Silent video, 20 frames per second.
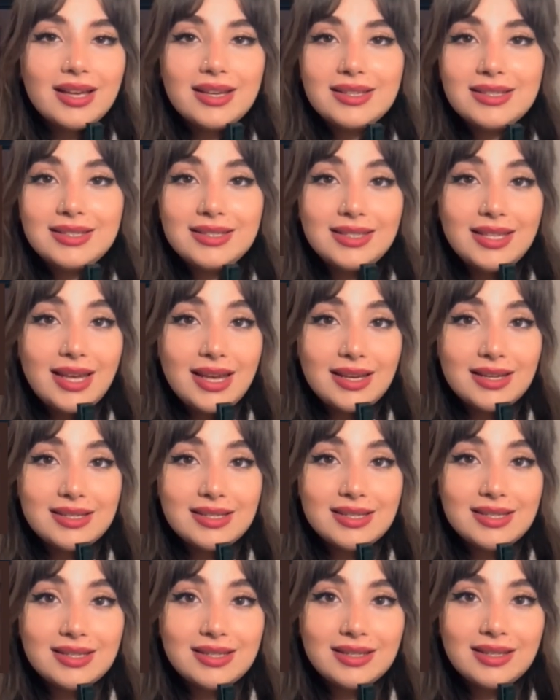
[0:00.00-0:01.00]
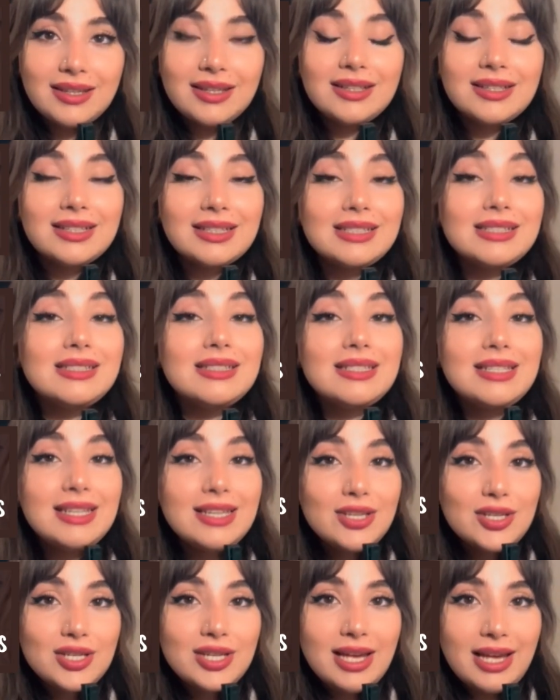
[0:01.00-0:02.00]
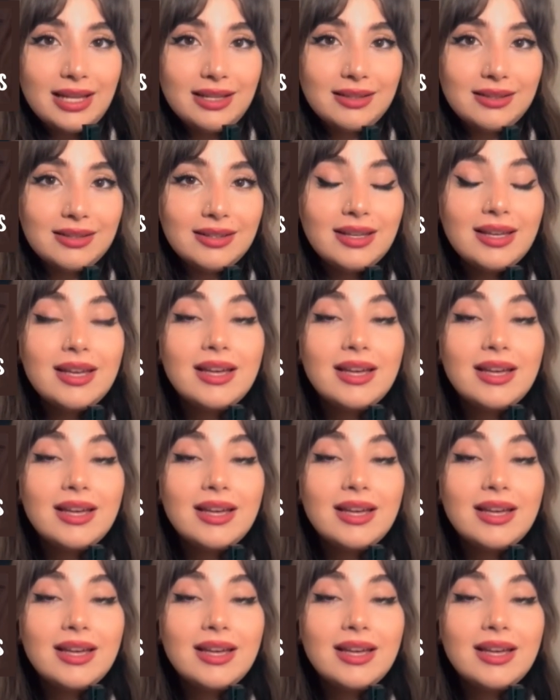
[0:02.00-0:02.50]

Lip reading: 6. Condition,